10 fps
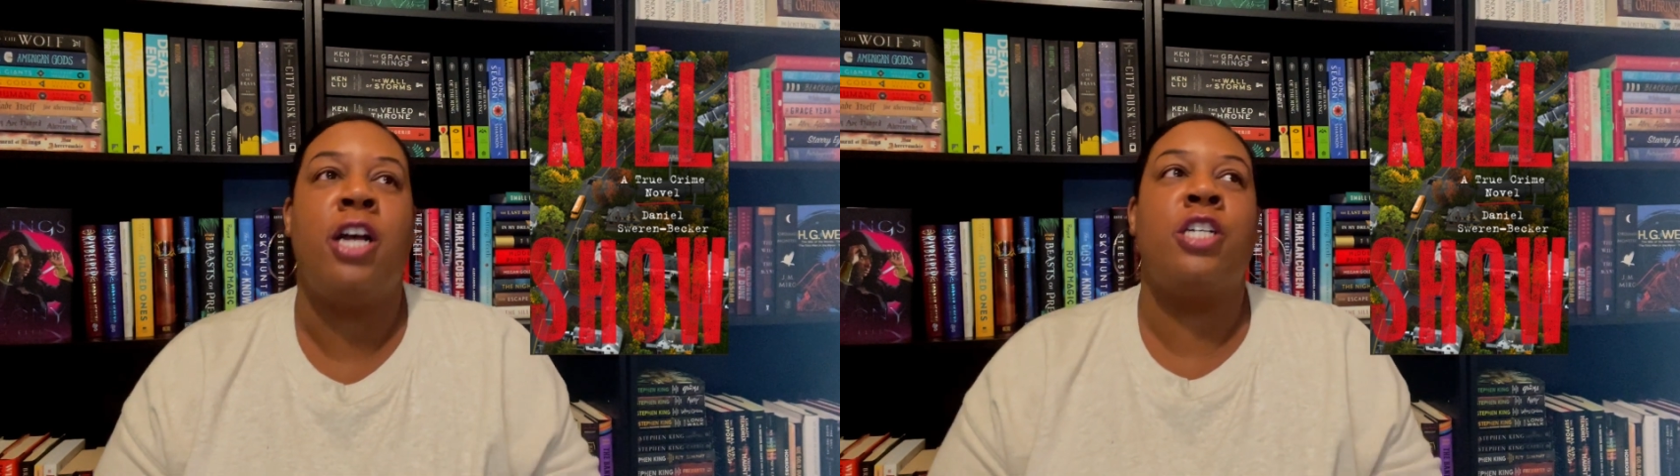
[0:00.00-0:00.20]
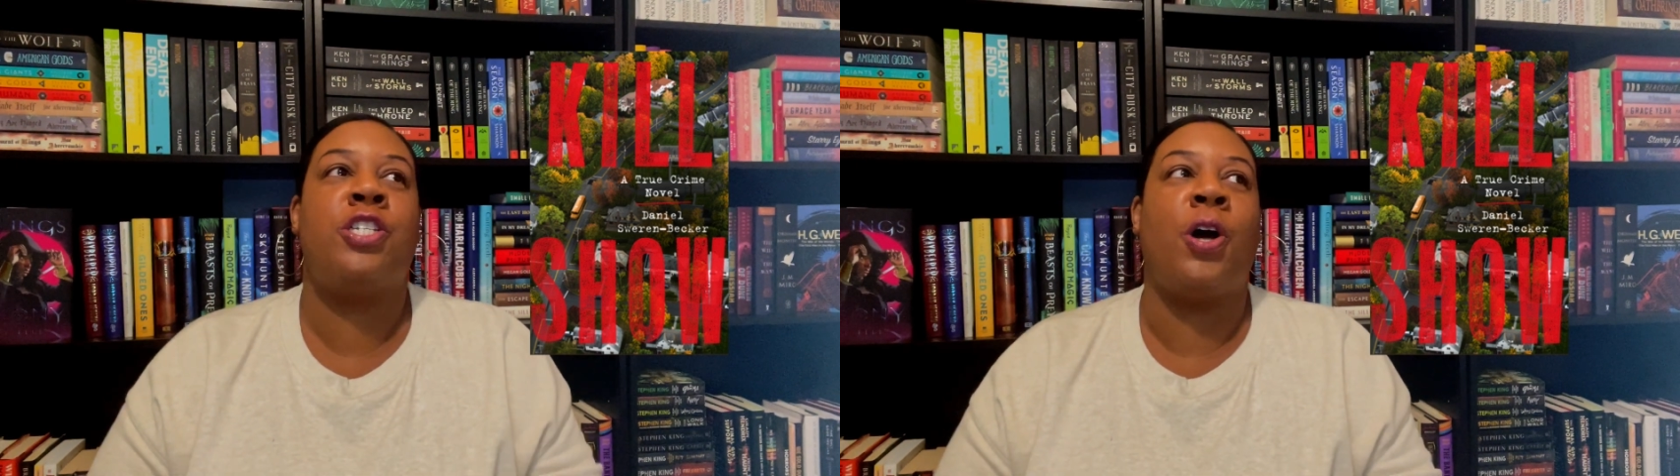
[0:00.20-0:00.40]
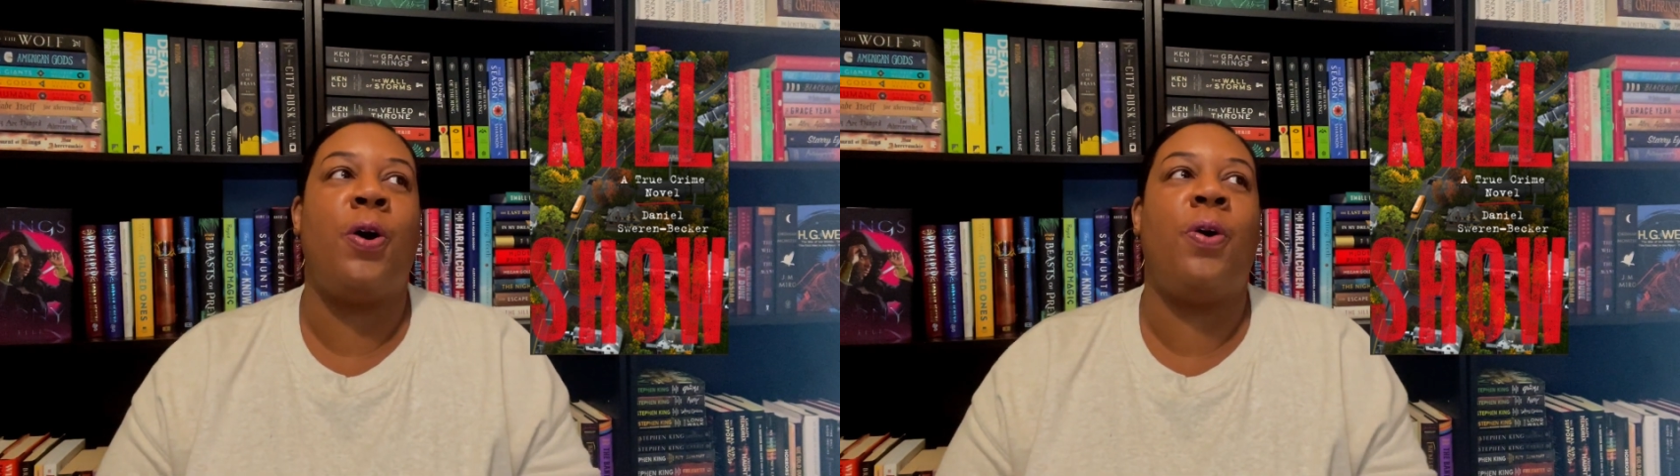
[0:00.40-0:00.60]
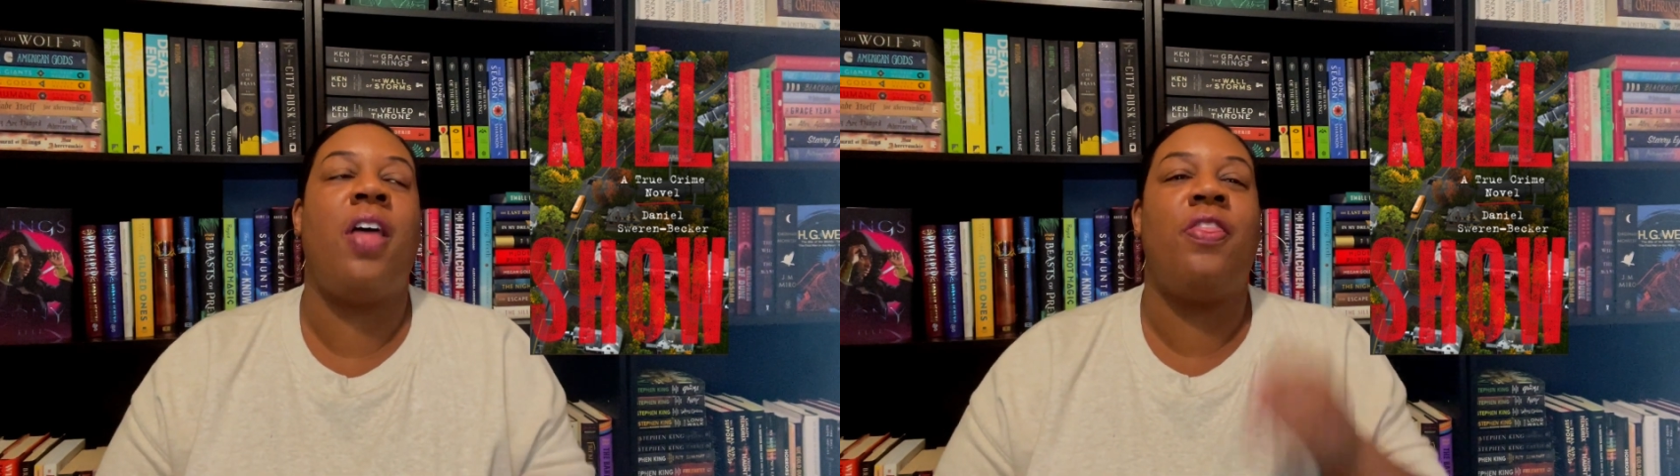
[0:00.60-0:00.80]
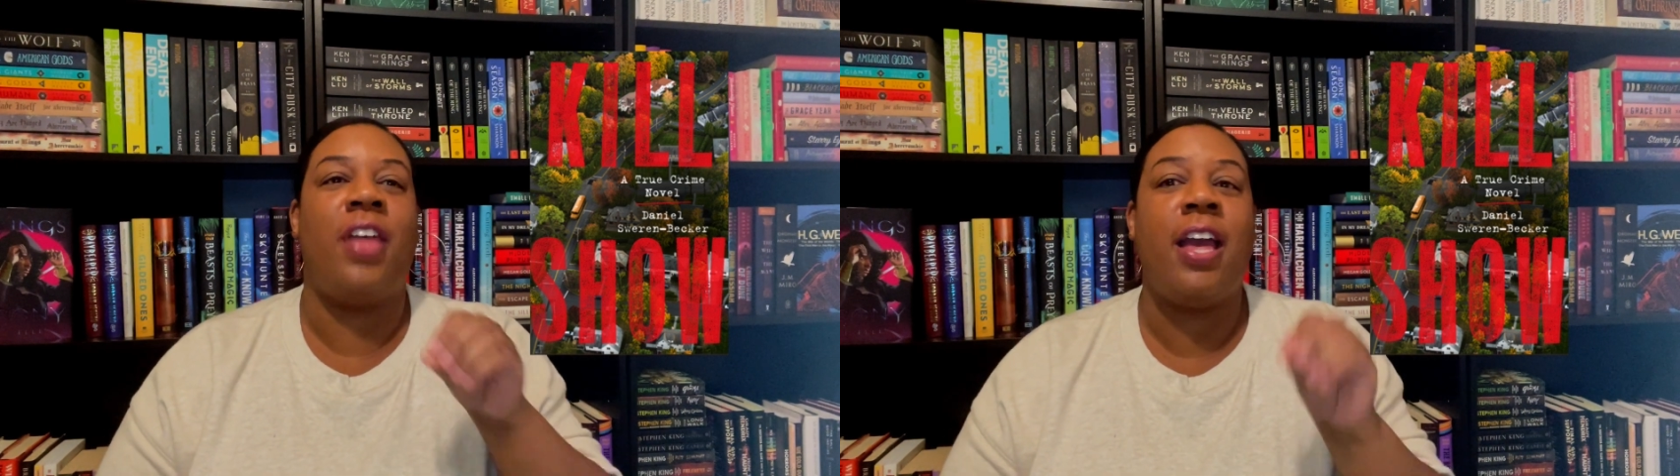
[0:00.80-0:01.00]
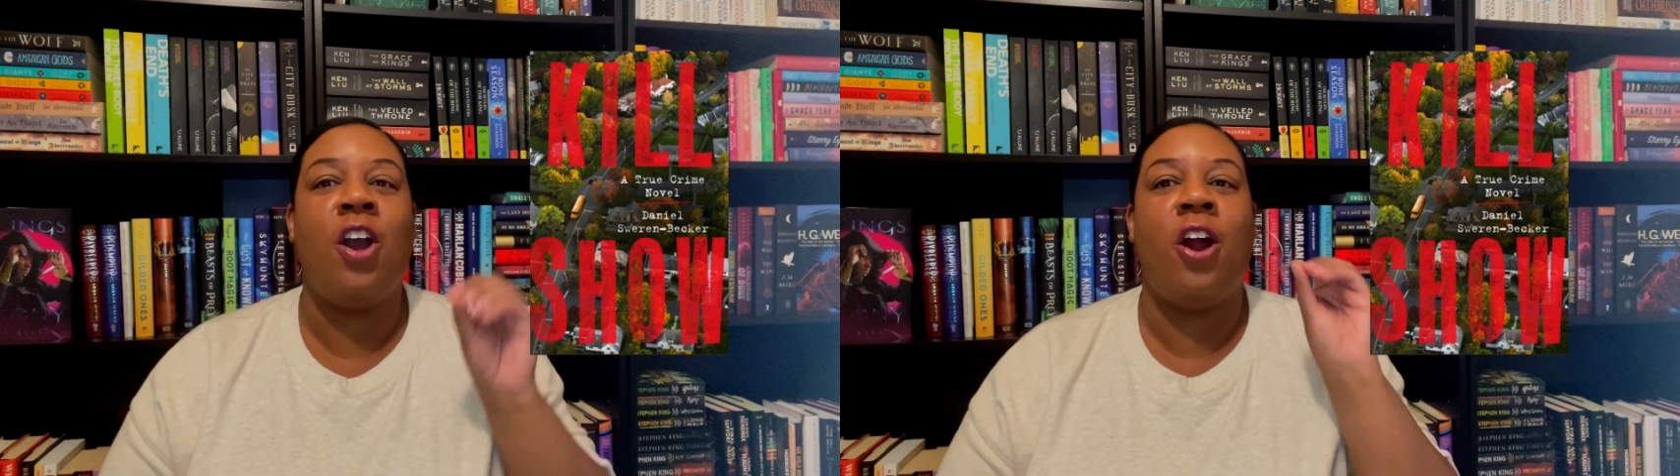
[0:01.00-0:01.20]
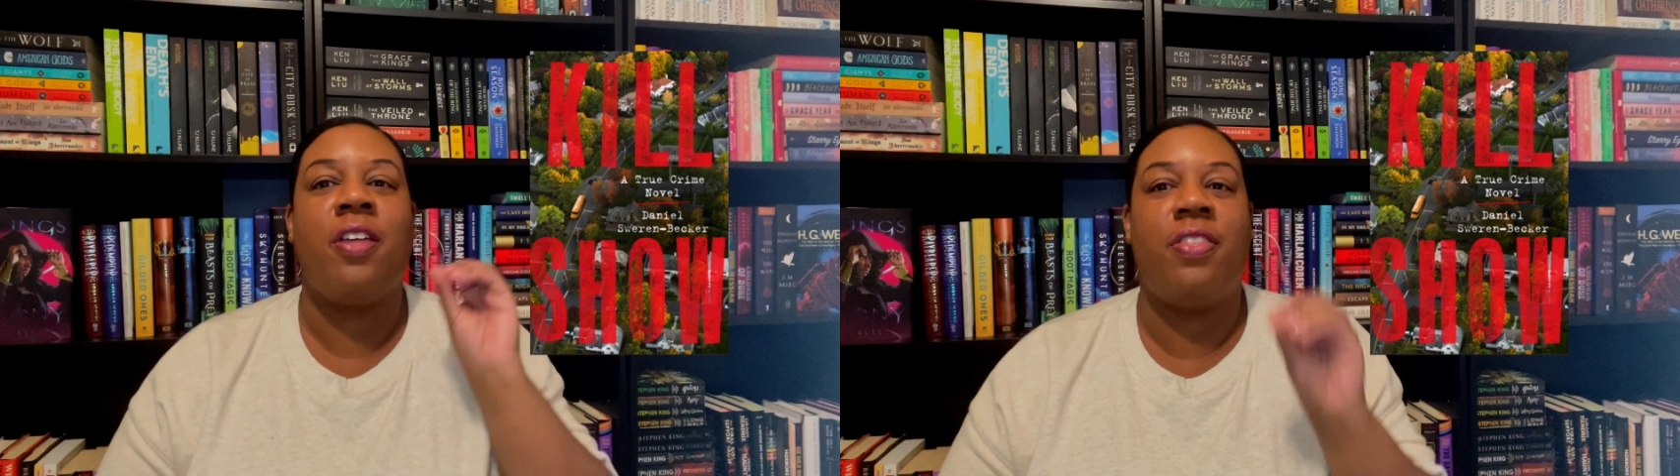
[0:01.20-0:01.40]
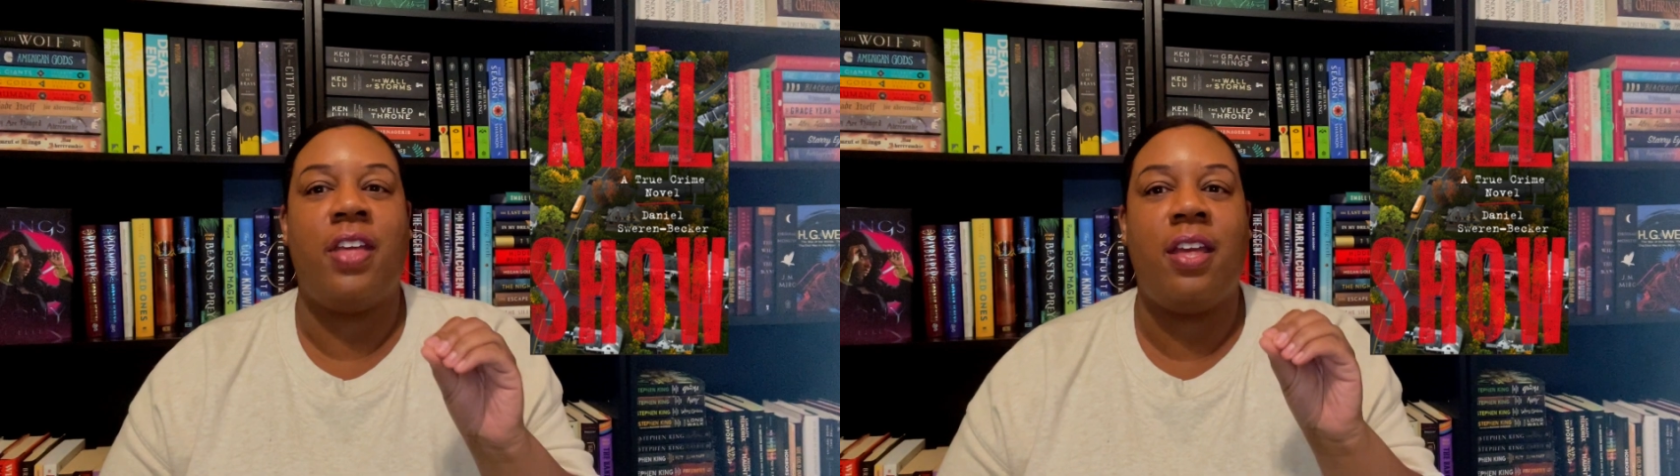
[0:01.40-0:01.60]
So they are
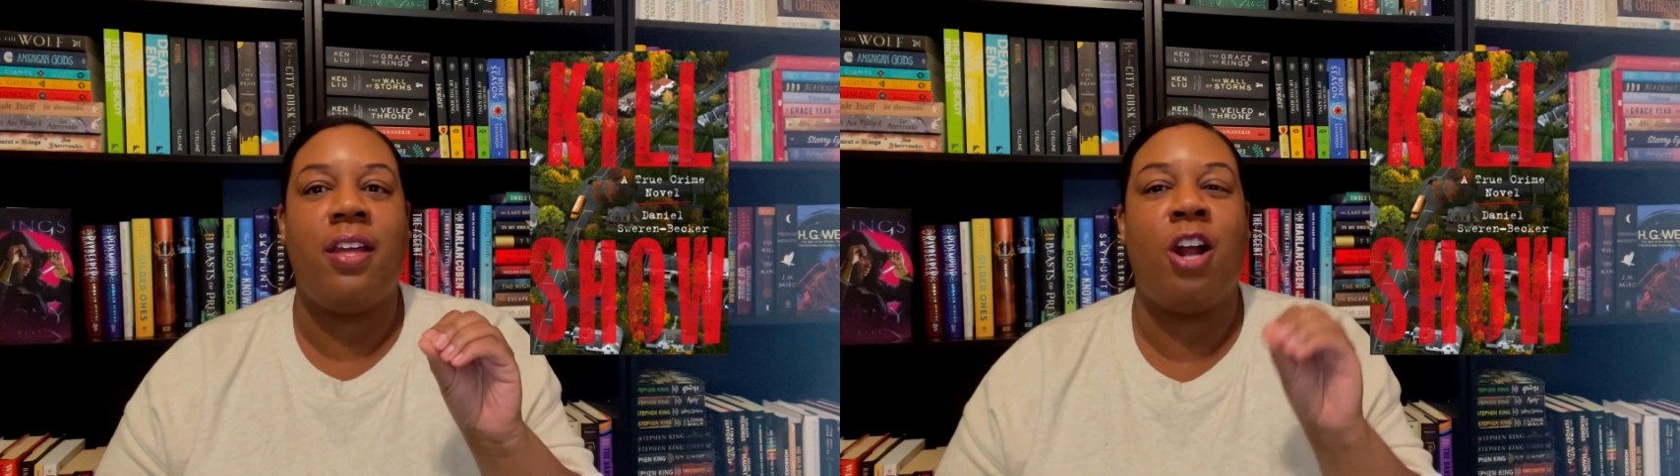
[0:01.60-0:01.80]
then